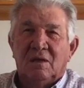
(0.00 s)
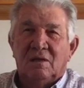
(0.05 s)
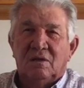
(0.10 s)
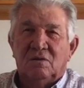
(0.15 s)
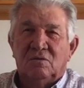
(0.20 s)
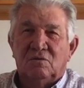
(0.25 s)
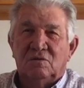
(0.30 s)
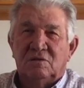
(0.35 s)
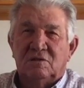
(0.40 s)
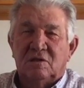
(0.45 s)

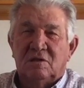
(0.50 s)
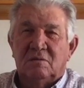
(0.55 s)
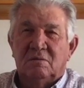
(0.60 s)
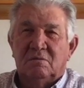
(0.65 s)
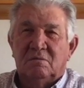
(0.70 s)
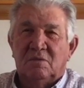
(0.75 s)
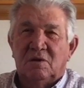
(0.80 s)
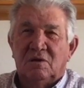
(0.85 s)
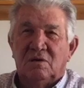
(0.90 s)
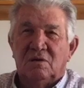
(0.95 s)
that was
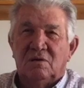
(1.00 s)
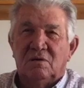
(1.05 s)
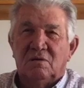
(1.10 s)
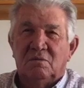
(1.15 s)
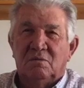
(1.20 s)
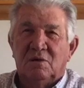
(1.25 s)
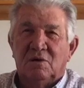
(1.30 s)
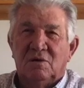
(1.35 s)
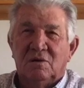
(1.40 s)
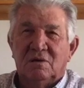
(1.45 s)
in
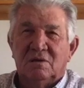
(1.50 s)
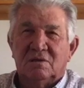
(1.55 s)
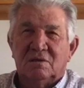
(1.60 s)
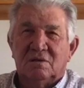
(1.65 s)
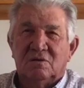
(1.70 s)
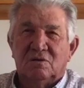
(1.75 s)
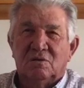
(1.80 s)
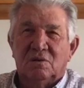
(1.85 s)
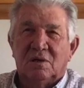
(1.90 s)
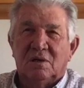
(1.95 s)
Marriott,
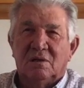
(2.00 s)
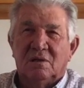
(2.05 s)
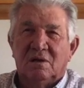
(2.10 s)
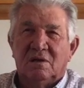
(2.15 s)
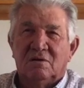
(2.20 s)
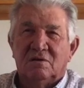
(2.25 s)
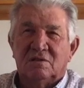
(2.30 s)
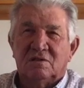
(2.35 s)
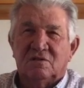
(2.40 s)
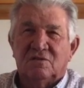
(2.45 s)
or
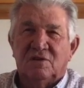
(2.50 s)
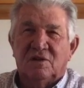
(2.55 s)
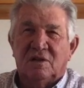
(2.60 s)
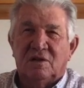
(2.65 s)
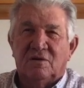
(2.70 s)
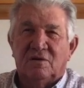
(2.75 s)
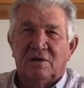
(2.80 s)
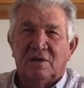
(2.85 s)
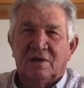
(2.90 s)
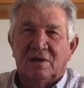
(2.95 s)
Harrisville
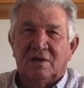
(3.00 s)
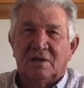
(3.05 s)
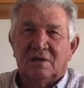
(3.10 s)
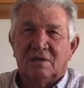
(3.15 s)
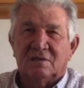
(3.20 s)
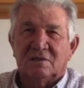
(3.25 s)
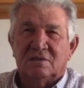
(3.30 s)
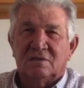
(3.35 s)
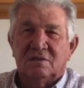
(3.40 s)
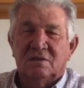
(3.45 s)
area, I
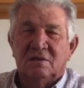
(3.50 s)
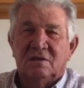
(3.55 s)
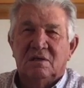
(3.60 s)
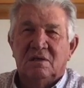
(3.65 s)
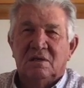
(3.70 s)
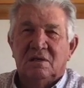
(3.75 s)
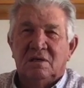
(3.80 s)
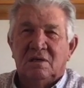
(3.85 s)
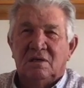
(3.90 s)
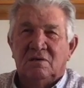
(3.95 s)
guess
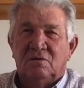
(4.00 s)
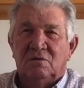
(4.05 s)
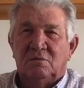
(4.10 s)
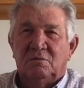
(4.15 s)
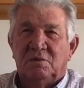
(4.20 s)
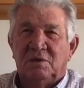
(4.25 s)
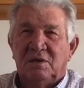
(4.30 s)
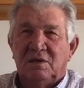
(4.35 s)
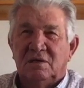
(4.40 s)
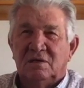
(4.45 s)
it would
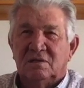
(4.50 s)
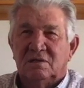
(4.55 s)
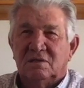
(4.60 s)
be.